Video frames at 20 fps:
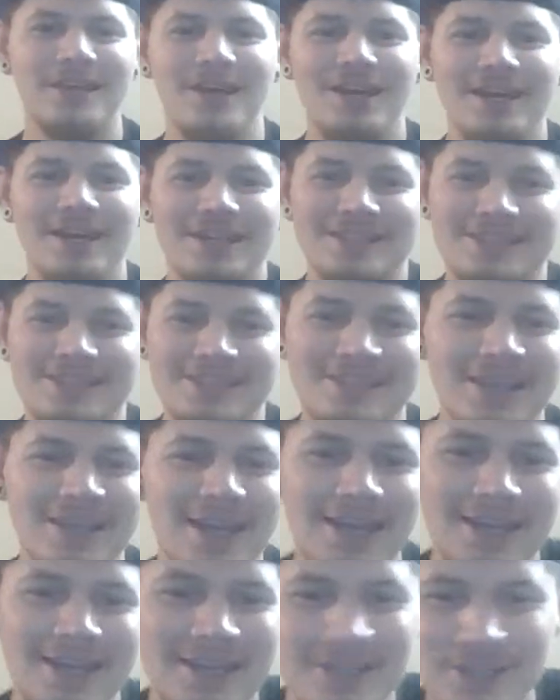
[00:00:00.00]
Today
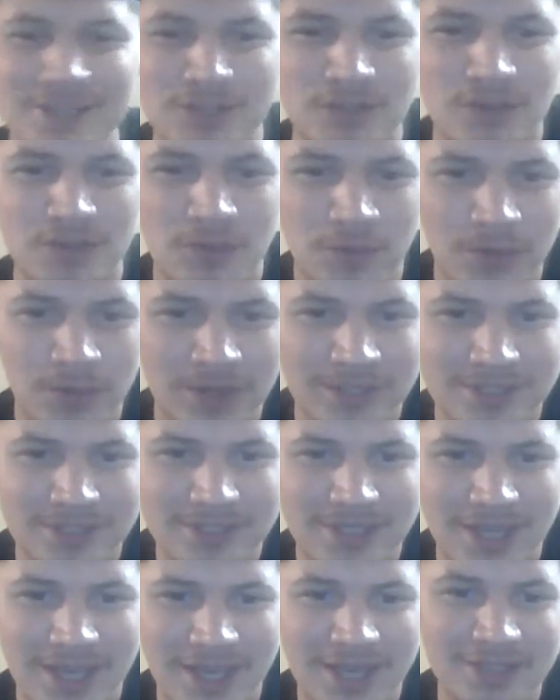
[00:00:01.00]
is
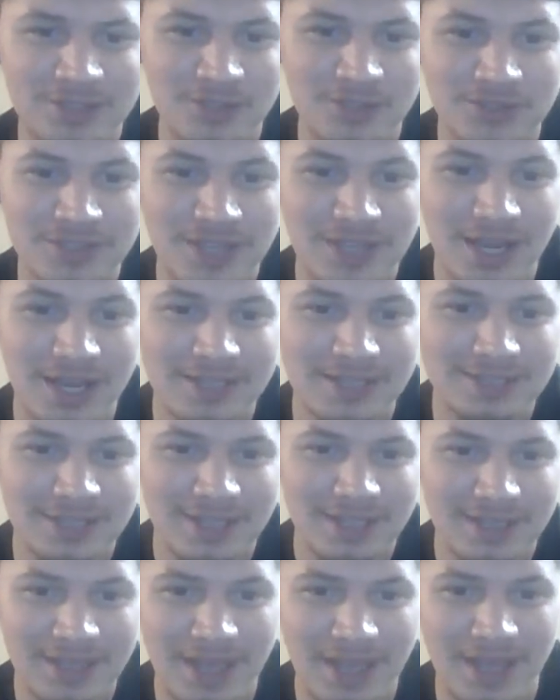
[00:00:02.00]
Wednesday. I told you guys
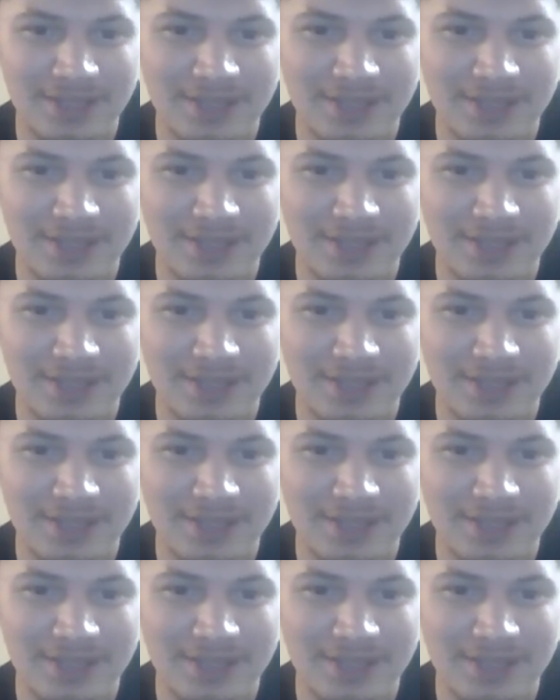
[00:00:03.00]
last